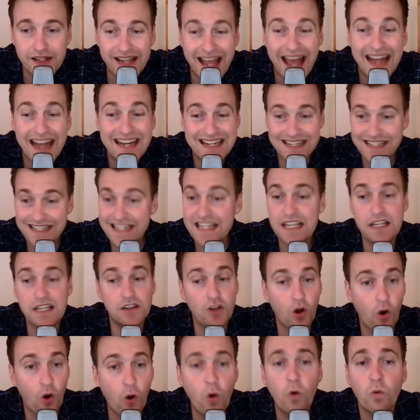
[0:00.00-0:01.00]
and indeed
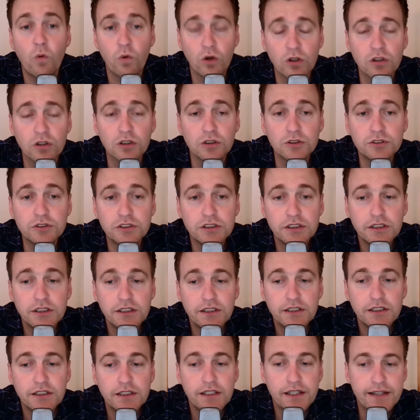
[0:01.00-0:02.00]
the whole world
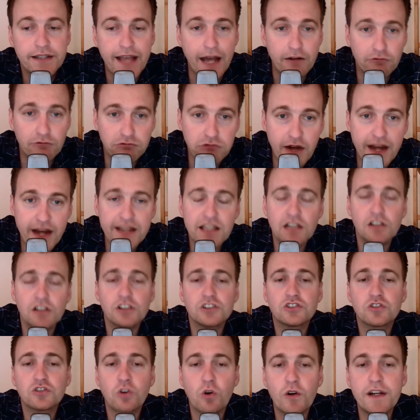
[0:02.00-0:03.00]
that
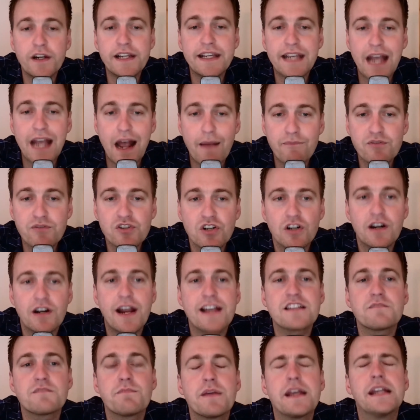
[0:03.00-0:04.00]
regulatory capture
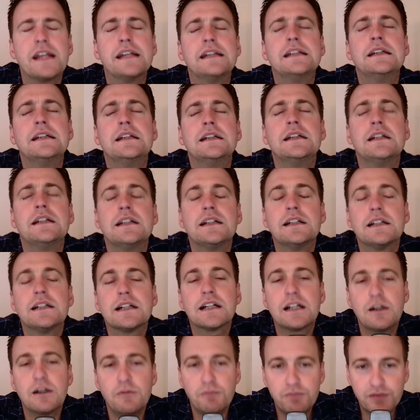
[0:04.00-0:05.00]
has been
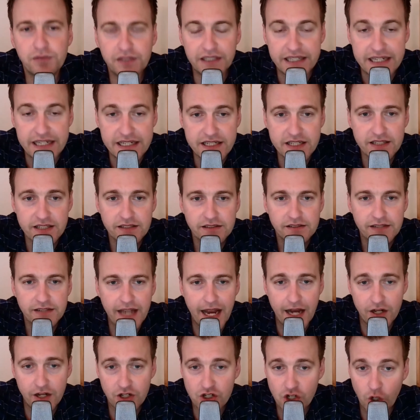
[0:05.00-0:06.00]
complete
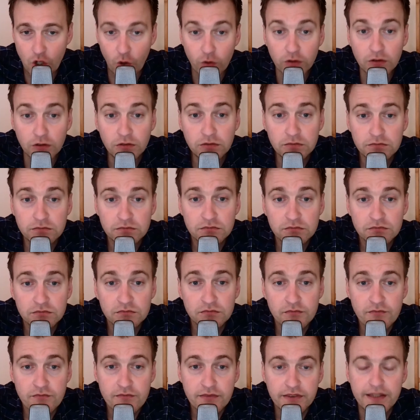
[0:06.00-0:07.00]
and total?
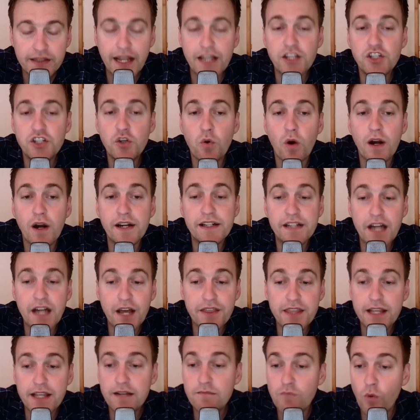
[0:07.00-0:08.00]
That you are
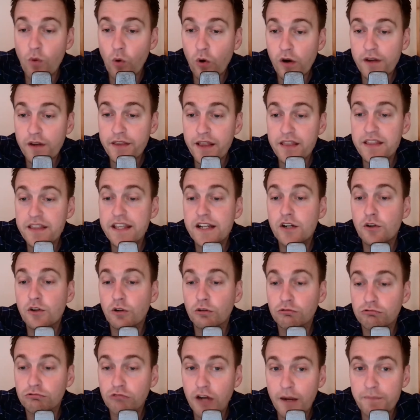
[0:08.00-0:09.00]
nothing more than the
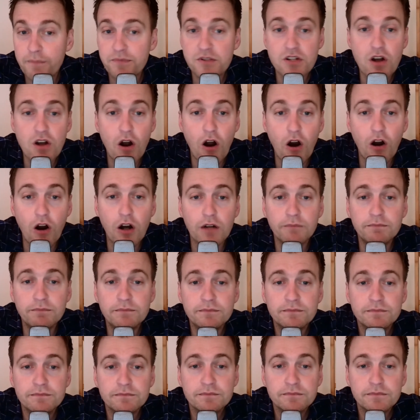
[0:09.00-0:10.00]
corrupt arm
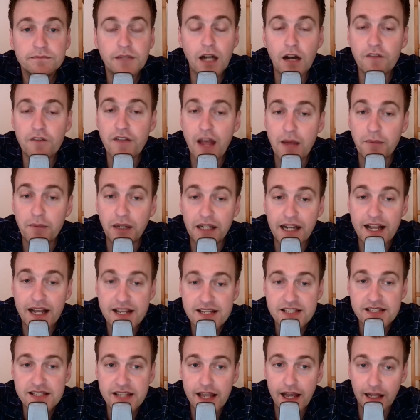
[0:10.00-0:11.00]
of
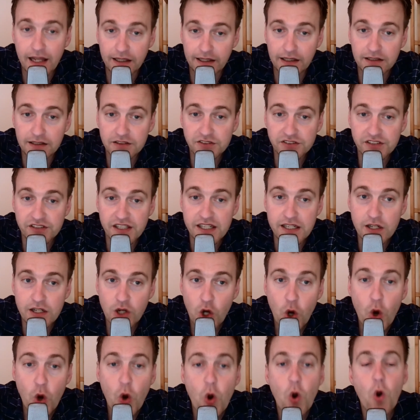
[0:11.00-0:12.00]
MLS LLC?
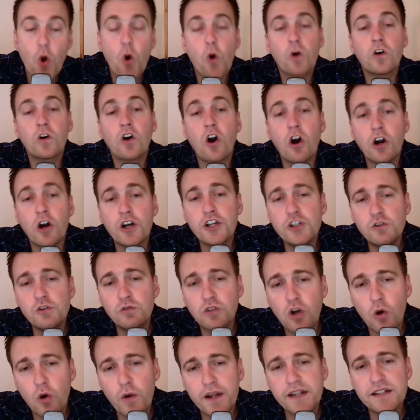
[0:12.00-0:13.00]
Or are you
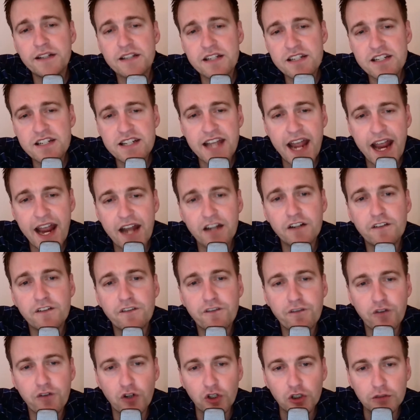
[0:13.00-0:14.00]
going to stand
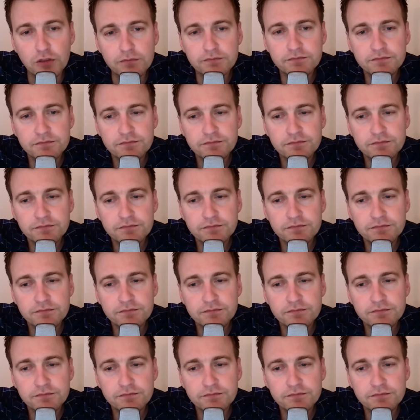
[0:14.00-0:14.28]
firm?